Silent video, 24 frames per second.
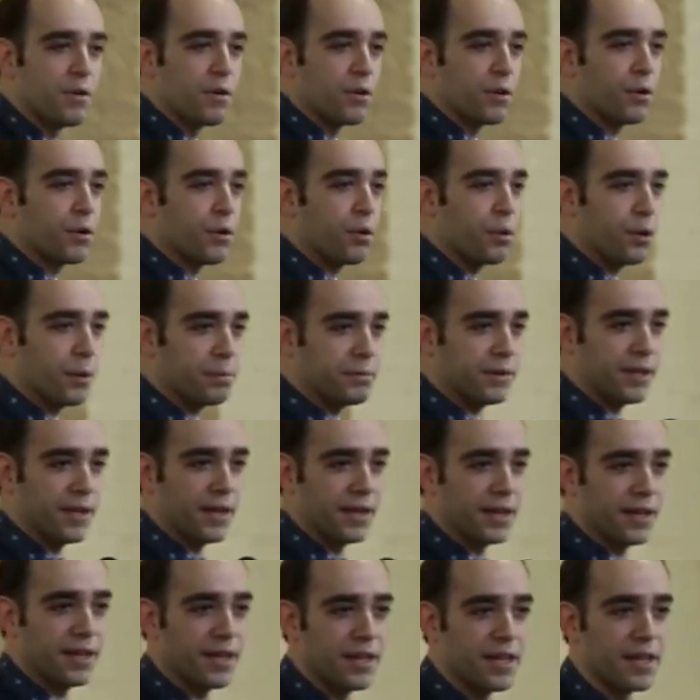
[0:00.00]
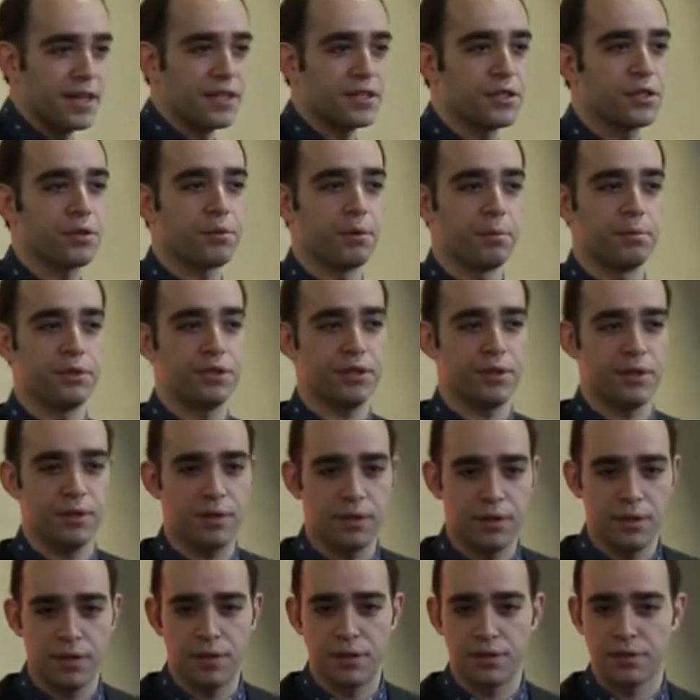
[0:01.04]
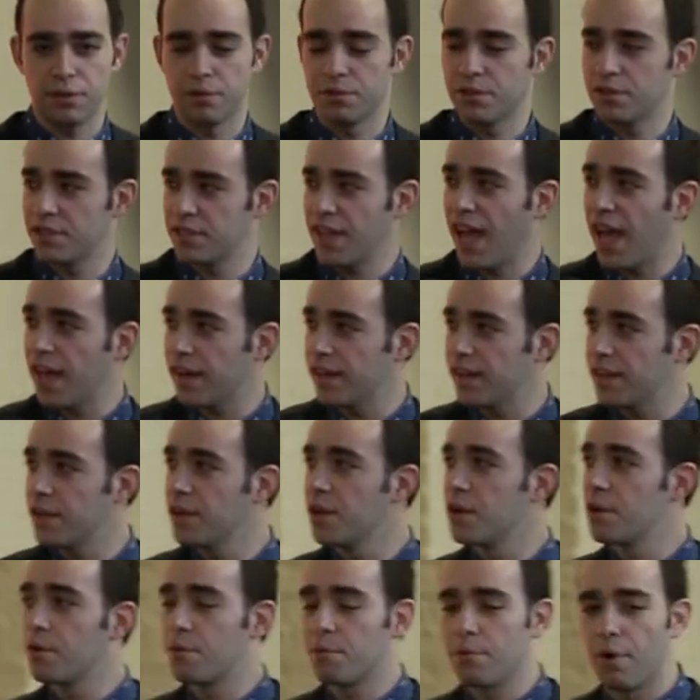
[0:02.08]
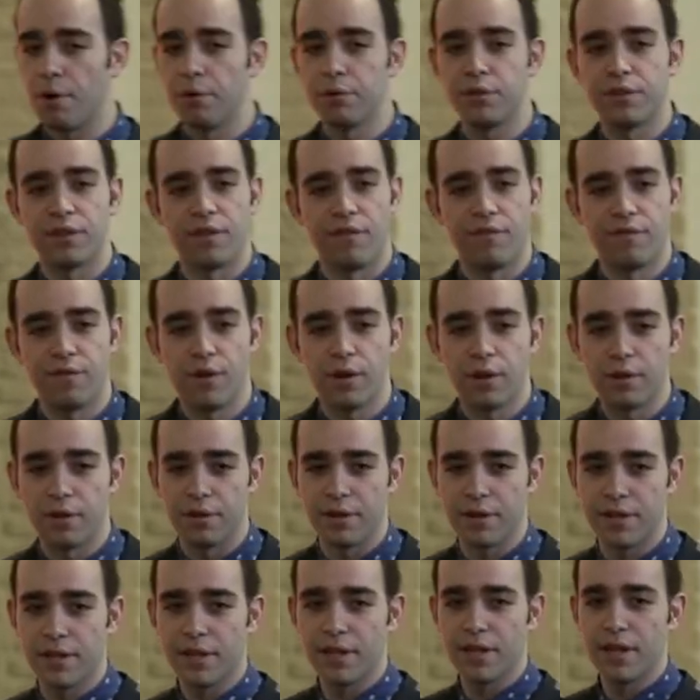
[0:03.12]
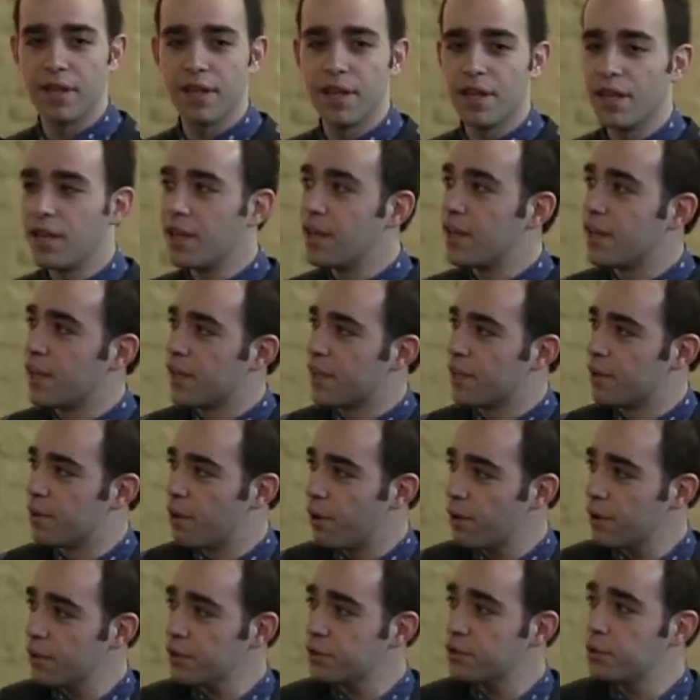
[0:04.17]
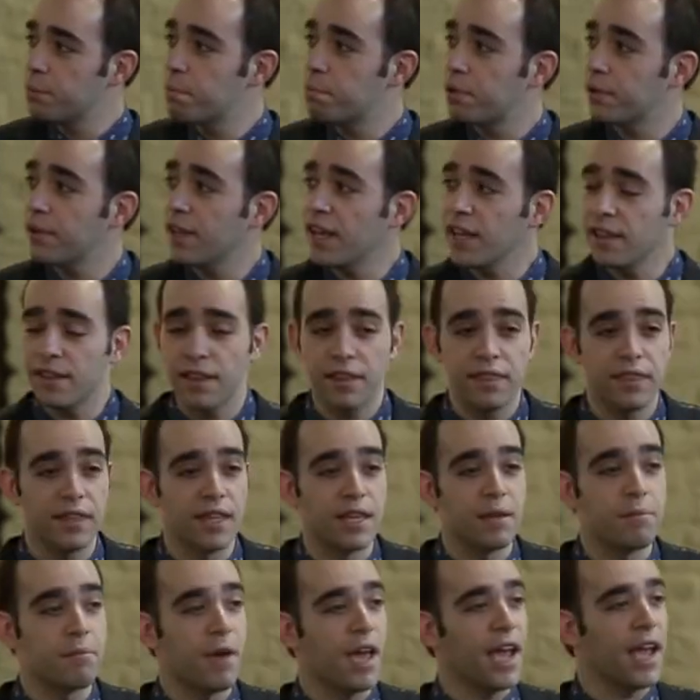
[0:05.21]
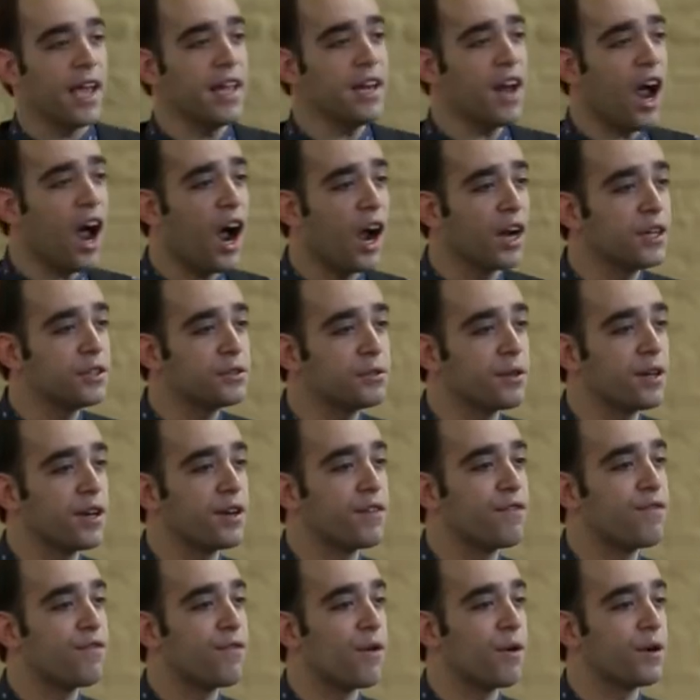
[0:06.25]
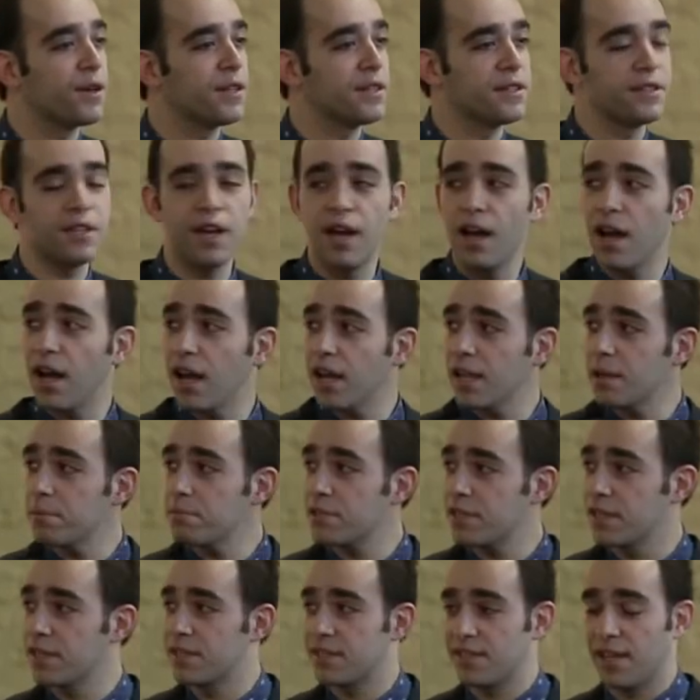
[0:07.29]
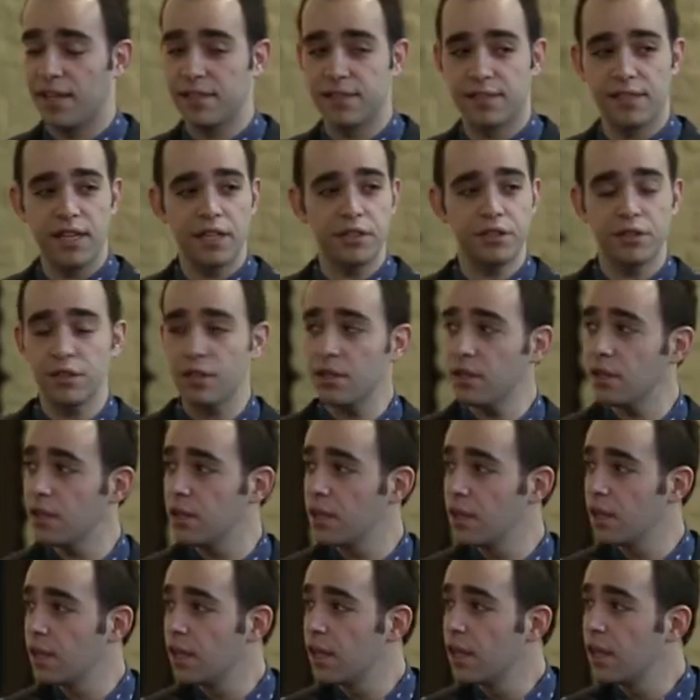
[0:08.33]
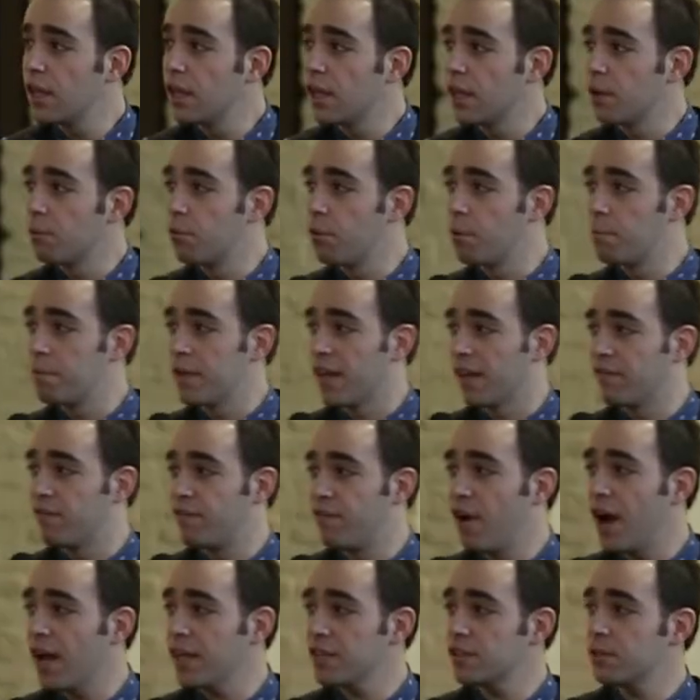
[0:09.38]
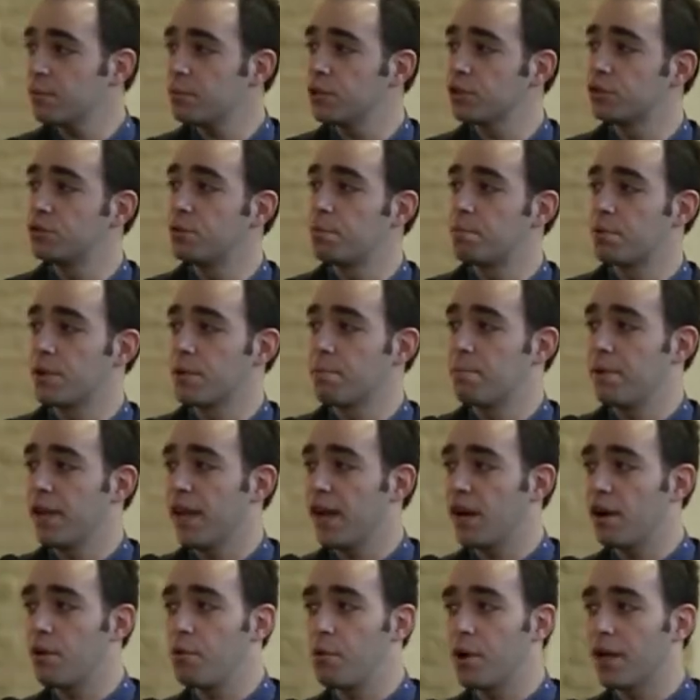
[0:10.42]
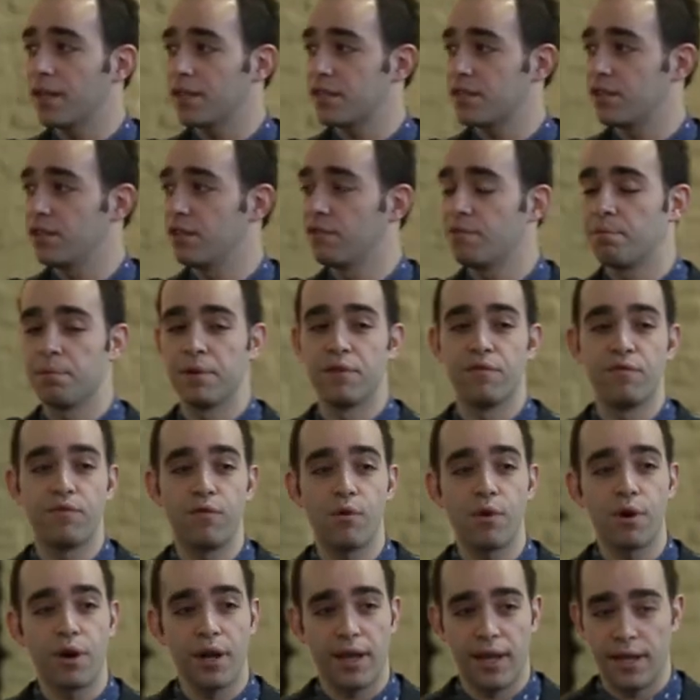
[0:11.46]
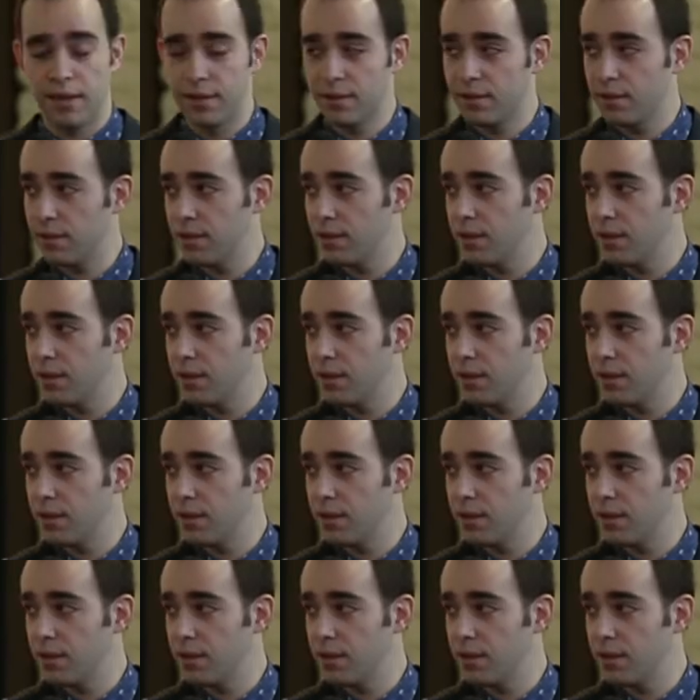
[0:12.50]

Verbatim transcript: or cryptic inscription. So Satie wrote the following. In order to play the theme 840 times in succession, it would be advisable to prepare oneself beforehand